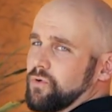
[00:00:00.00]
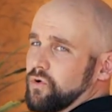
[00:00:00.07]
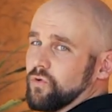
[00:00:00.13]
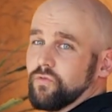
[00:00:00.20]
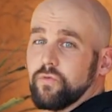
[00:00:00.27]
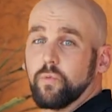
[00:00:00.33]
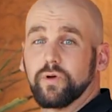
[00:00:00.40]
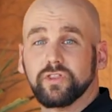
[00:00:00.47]

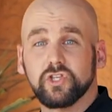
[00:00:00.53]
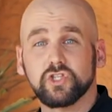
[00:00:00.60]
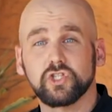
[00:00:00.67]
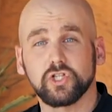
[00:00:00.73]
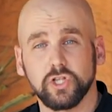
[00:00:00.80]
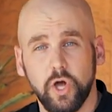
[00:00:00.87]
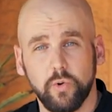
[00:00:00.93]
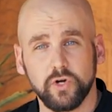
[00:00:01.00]
move with the
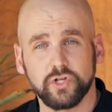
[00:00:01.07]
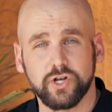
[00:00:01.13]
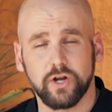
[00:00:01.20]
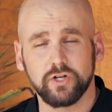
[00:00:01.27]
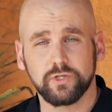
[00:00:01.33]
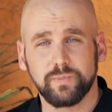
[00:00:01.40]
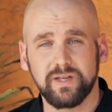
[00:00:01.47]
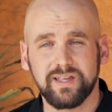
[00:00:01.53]
slower
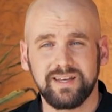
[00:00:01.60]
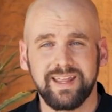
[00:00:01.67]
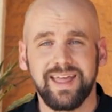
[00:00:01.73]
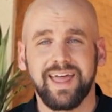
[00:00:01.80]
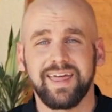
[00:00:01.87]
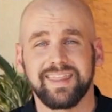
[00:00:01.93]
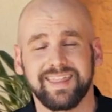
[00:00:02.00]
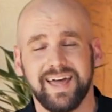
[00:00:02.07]
shutter speed.
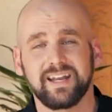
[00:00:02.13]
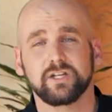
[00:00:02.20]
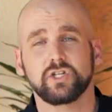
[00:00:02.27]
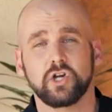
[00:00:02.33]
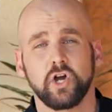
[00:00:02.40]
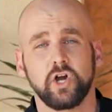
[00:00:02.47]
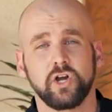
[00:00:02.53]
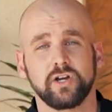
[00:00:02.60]
That in
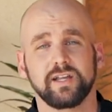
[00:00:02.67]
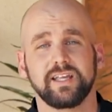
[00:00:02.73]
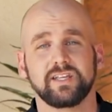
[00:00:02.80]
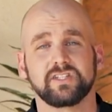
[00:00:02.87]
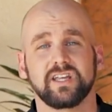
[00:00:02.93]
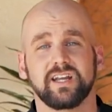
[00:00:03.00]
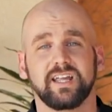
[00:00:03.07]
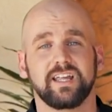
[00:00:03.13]
turn
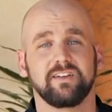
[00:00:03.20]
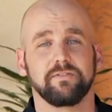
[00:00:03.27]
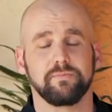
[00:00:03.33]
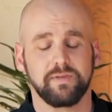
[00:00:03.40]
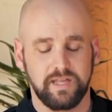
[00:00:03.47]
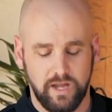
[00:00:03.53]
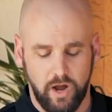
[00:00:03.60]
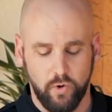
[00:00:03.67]
is gonna give
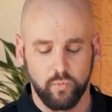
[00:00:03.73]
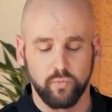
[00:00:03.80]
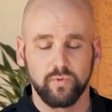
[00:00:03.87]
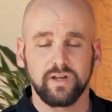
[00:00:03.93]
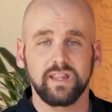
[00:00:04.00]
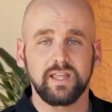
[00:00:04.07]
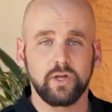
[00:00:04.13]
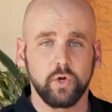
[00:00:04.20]
me a
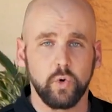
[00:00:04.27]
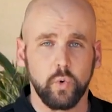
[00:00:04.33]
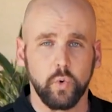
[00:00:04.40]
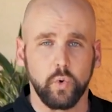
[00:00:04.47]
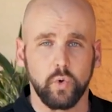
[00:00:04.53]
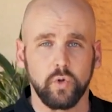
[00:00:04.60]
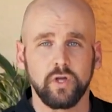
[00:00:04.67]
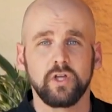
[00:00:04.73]
really
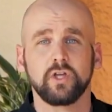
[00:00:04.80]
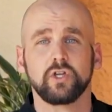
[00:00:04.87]
cool